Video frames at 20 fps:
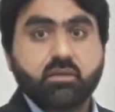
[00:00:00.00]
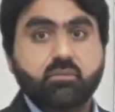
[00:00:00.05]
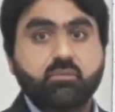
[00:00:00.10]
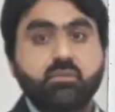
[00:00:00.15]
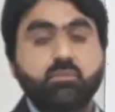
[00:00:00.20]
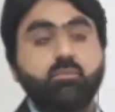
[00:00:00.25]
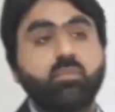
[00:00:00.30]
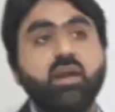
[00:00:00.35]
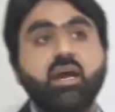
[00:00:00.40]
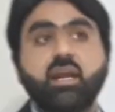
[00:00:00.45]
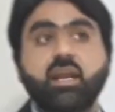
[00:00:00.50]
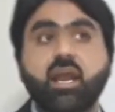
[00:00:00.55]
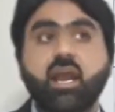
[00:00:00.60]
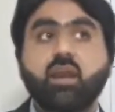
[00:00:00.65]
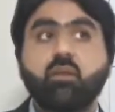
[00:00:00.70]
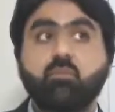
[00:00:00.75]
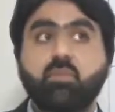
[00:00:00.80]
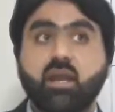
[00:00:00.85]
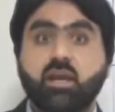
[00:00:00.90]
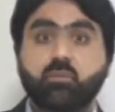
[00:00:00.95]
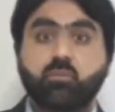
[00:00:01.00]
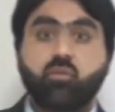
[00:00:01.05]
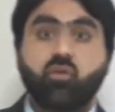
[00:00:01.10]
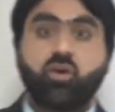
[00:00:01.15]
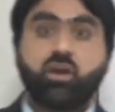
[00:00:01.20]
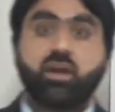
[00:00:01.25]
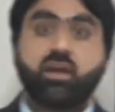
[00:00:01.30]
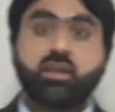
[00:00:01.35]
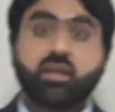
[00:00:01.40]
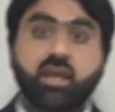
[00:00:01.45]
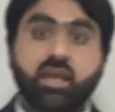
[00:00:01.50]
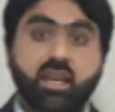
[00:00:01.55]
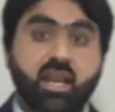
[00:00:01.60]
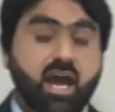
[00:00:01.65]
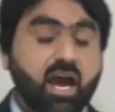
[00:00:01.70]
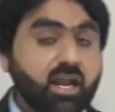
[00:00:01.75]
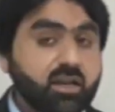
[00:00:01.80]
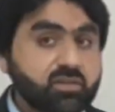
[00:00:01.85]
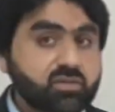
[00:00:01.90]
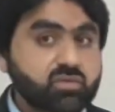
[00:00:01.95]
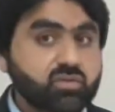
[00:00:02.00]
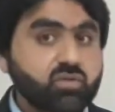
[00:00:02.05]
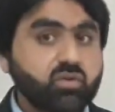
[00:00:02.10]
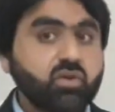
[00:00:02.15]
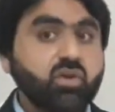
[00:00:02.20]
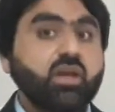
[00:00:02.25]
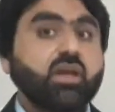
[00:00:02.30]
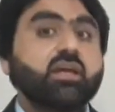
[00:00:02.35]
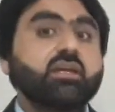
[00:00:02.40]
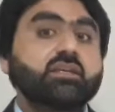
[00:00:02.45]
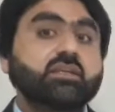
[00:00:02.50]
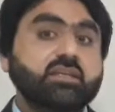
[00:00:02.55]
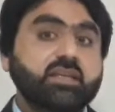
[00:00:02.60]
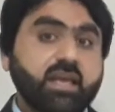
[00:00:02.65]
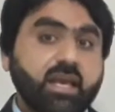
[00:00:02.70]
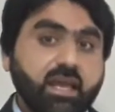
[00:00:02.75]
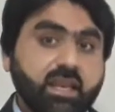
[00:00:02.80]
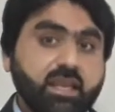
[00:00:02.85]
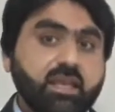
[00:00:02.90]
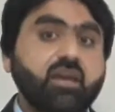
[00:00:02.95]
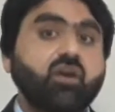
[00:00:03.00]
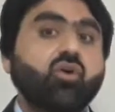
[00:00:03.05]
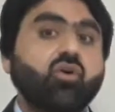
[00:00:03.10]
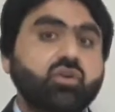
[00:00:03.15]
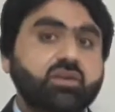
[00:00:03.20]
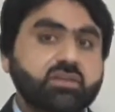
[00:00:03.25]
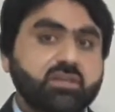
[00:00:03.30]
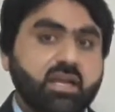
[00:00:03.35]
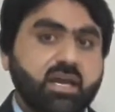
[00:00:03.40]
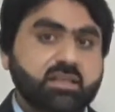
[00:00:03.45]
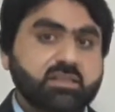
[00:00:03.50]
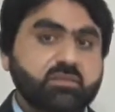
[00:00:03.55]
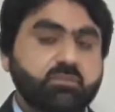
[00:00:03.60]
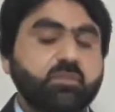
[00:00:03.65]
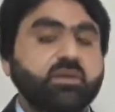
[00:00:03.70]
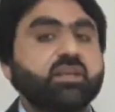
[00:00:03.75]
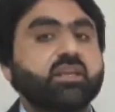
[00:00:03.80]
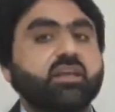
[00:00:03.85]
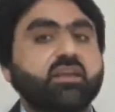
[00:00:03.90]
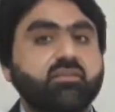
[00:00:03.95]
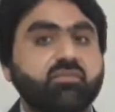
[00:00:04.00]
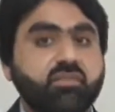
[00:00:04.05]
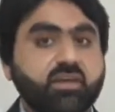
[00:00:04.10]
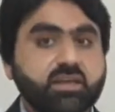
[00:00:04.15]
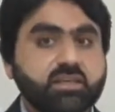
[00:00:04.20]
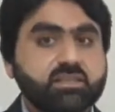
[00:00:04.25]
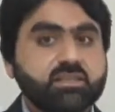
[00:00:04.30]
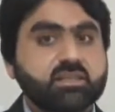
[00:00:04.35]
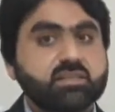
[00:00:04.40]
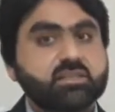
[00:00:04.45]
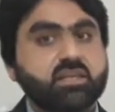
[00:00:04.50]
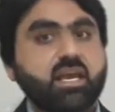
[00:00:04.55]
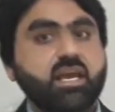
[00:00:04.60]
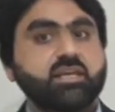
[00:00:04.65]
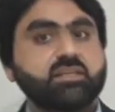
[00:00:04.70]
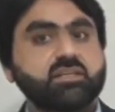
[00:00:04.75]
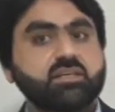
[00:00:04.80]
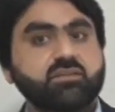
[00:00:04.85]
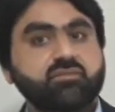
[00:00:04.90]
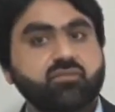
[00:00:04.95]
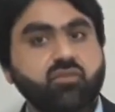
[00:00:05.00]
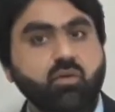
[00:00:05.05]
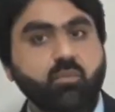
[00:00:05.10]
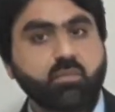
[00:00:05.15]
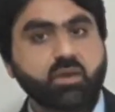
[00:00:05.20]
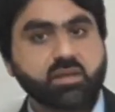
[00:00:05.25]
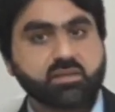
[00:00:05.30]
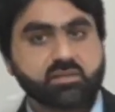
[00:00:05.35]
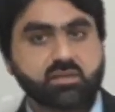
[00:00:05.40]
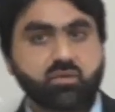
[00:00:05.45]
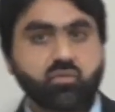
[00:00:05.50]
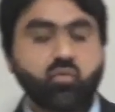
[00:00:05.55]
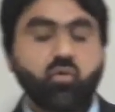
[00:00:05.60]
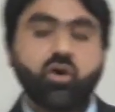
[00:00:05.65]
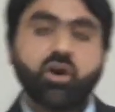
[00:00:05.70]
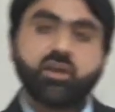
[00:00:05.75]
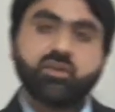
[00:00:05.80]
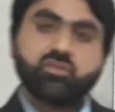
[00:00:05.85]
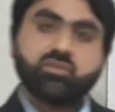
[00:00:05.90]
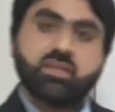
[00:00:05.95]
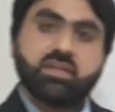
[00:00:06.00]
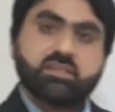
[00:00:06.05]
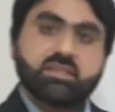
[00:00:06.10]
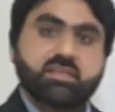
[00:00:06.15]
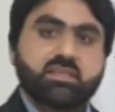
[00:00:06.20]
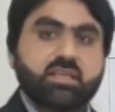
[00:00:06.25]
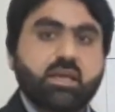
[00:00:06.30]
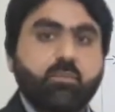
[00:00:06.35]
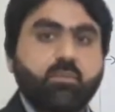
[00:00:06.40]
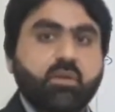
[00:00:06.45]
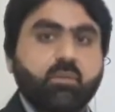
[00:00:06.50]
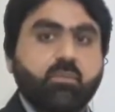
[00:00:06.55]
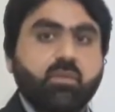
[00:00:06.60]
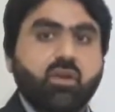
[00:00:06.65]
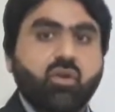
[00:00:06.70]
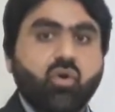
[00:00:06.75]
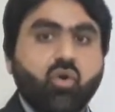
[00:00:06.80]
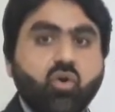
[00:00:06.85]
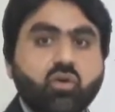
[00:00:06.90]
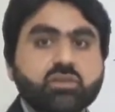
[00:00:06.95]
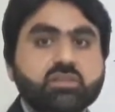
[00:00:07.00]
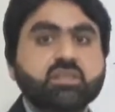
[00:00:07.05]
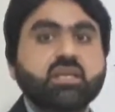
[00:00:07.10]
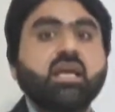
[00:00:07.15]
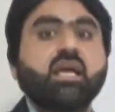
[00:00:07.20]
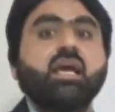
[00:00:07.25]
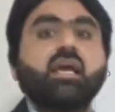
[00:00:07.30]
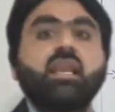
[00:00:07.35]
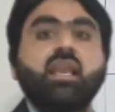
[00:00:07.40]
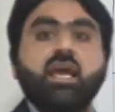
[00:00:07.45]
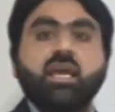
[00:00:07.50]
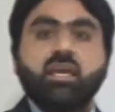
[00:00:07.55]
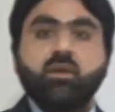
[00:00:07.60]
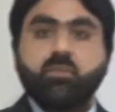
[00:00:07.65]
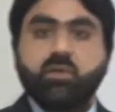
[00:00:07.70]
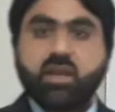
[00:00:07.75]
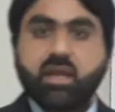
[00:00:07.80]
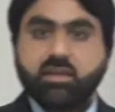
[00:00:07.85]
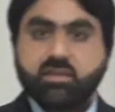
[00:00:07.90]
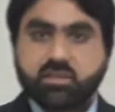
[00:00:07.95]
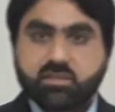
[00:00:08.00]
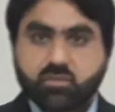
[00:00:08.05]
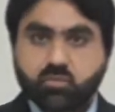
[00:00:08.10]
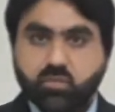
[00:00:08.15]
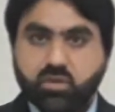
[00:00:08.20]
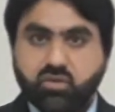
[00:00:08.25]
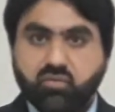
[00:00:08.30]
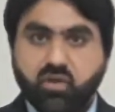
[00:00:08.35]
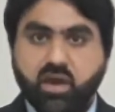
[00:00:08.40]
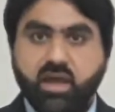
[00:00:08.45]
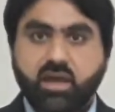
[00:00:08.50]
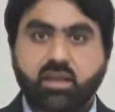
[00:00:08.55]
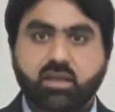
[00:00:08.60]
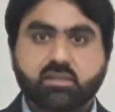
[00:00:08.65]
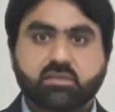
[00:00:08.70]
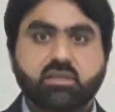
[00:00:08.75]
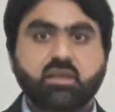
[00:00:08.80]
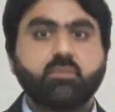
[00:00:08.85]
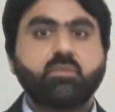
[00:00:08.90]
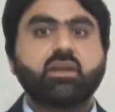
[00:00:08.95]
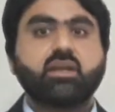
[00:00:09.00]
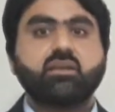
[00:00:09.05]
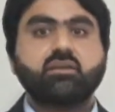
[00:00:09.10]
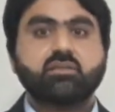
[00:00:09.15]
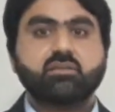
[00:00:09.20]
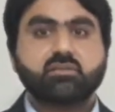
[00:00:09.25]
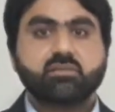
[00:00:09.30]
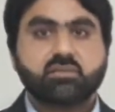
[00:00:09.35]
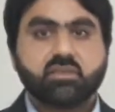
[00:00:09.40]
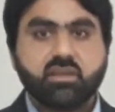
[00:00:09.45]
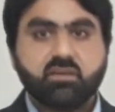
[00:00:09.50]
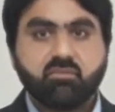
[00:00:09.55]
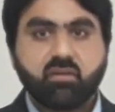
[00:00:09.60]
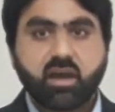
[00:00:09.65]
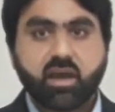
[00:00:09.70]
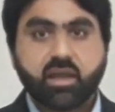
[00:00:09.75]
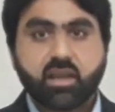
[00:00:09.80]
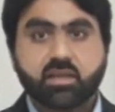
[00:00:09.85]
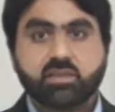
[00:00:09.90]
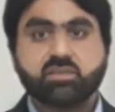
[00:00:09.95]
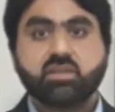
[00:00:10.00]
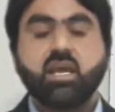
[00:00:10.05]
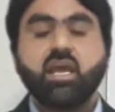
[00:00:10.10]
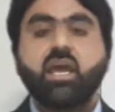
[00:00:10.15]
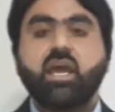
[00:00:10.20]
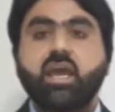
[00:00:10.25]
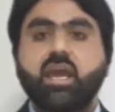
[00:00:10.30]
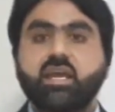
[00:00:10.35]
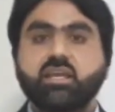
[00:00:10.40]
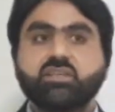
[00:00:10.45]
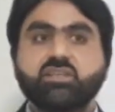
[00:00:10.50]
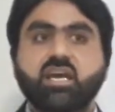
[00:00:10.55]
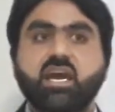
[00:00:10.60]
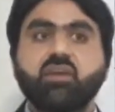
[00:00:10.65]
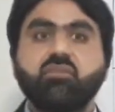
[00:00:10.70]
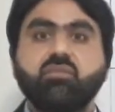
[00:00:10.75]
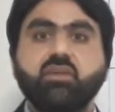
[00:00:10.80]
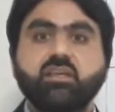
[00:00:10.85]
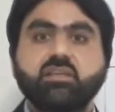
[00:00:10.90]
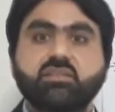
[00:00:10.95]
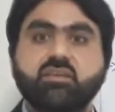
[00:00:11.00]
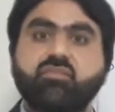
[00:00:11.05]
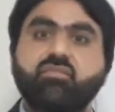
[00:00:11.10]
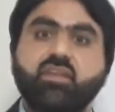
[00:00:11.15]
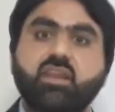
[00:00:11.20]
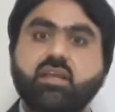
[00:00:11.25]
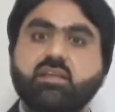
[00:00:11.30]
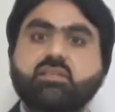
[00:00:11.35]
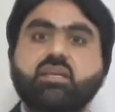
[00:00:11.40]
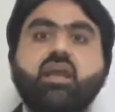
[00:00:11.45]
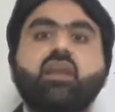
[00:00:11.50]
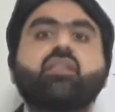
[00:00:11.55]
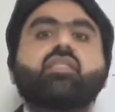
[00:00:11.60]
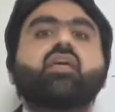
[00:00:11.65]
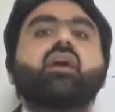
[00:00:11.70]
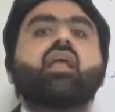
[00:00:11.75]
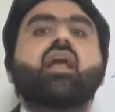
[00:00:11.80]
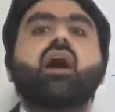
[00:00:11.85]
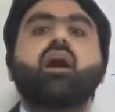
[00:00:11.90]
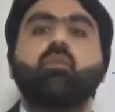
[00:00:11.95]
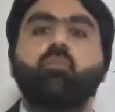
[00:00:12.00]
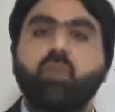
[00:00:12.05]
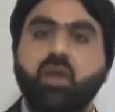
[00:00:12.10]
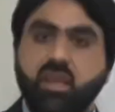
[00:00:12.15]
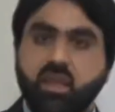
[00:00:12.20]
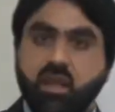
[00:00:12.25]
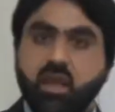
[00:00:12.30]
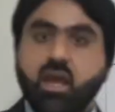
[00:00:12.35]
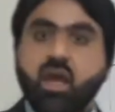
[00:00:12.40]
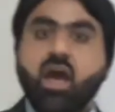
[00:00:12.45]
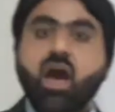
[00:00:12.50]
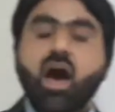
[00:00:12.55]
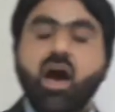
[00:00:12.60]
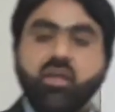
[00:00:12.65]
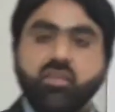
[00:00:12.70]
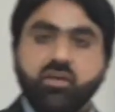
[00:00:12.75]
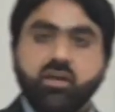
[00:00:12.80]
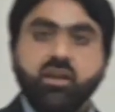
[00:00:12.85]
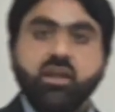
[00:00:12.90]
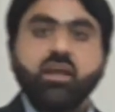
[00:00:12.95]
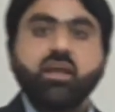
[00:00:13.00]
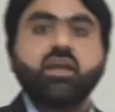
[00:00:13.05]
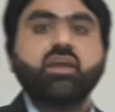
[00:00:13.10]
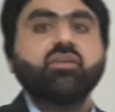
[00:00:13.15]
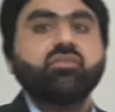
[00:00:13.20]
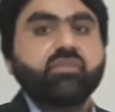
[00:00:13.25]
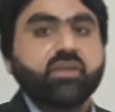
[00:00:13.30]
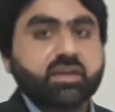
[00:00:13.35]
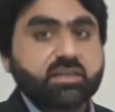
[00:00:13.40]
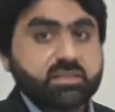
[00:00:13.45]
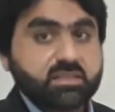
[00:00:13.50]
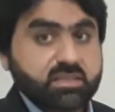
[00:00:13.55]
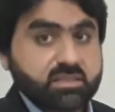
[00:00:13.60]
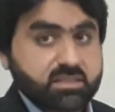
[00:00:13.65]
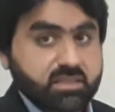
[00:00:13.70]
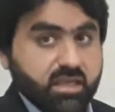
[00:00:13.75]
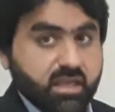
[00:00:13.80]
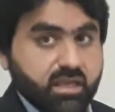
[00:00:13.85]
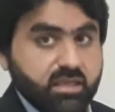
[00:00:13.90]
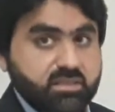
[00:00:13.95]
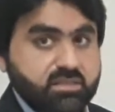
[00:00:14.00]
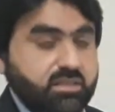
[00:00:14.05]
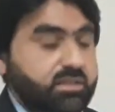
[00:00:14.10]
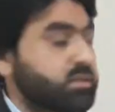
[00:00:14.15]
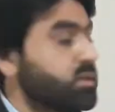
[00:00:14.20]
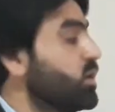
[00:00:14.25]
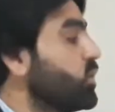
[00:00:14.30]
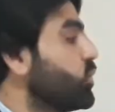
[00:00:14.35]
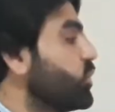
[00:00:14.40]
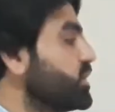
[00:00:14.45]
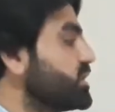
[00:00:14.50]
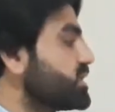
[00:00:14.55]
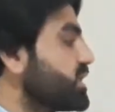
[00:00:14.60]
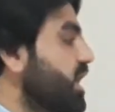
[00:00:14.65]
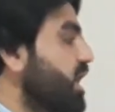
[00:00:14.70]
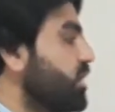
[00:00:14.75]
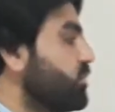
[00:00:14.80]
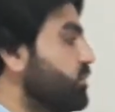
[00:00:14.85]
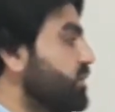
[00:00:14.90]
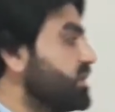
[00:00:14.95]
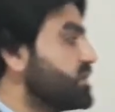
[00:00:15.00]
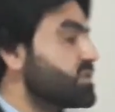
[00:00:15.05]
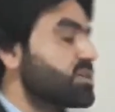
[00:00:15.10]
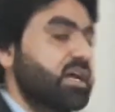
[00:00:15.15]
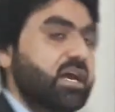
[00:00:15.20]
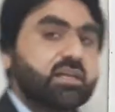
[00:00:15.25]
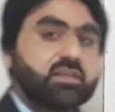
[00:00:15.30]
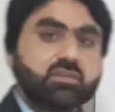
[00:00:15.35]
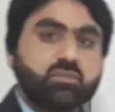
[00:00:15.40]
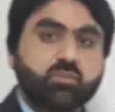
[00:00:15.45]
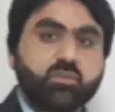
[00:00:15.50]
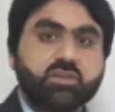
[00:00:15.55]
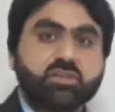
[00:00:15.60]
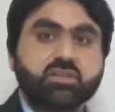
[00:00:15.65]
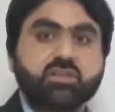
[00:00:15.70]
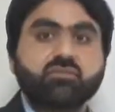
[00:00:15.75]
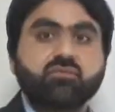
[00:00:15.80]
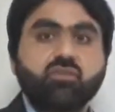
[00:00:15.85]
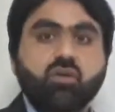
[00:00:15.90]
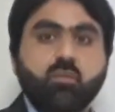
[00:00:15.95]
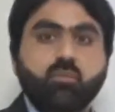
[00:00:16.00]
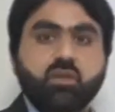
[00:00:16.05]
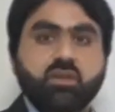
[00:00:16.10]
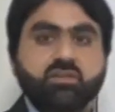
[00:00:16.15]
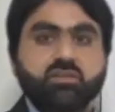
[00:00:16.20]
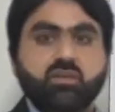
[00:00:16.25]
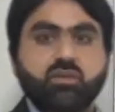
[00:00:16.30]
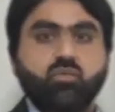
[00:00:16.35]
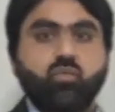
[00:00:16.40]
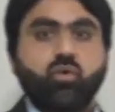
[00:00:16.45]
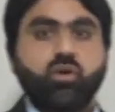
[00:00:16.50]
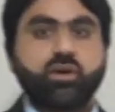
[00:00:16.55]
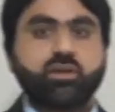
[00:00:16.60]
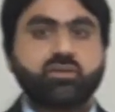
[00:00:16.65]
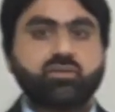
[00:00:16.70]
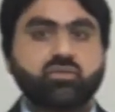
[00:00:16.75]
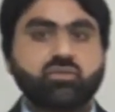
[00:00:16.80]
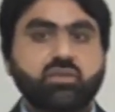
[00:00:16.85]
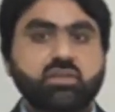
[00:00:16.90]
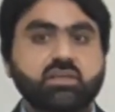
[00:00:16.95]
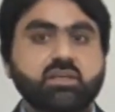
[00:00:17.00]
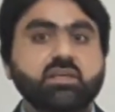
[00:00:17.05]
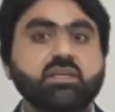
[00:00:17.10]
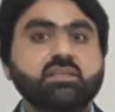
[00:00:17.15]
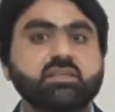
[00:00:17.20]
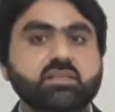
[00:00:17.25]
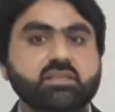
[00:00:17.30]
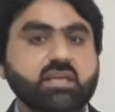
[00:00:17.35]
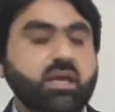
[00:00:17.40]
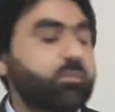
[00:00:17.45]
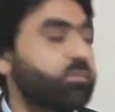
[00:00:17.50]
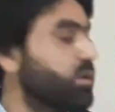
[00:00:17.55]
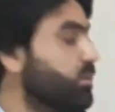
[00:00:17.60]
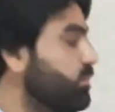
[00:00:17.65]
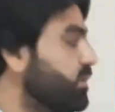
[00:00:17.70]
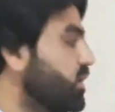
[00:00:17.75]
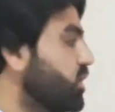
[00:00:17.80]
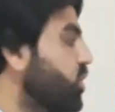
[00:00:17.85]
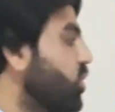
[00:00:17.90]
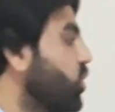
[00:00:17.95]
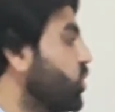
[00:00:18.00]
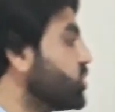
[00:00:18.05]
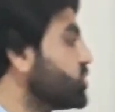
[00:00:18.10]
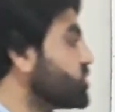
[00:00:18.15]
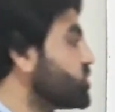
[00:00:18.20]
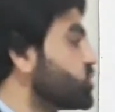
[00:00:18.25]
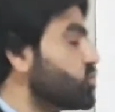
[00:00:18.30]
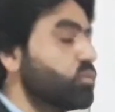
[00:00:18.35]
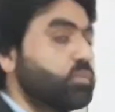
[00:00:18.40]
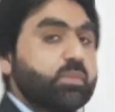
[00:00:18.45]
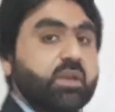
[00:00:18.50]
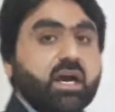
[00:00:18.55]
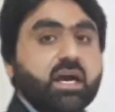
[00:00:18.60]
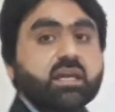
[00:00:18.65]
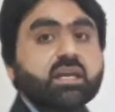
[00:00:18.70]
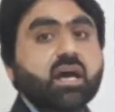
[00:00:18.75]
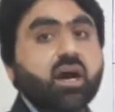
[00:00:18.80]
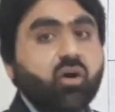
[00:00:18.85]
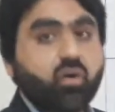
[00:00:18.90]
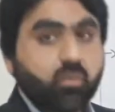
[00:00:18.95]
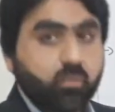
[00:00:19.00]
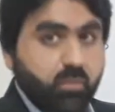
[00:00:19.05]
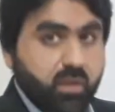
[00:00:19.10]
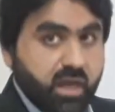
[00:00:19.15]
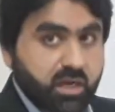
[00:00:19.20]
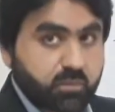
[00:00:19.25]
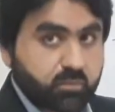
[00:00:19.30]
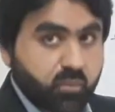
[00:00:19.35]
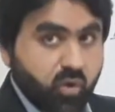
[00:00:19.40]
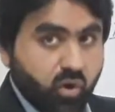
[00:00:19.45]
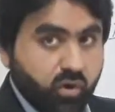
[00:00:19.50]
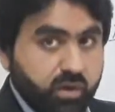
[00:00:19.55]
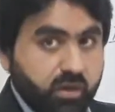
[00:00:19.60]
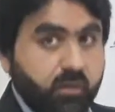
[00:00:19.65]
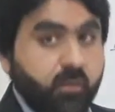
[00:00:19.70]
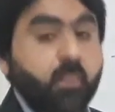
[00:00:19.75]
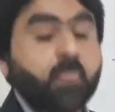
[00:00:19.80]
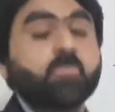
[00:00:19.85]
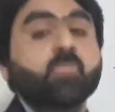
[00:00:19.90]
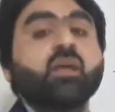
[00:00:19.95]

Blood and blood product can also carry or transmit infectious agent from reservoir to the susceptible host like hepatitis B virus, hepatitis C virus, HIV, syphilis and there are many other infectious agent which can be transmitted from reservoir to the susceptible host through blood or blood product.